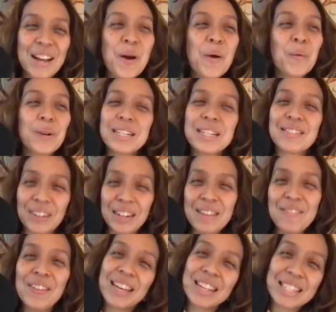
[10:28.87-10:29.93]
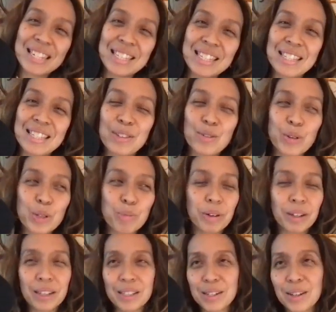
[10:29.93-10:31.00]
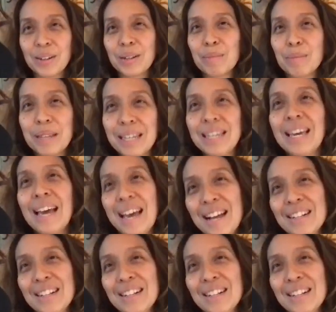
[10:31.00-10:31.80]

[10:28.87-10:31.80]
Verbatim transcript: which is funny because his newest book is called "Be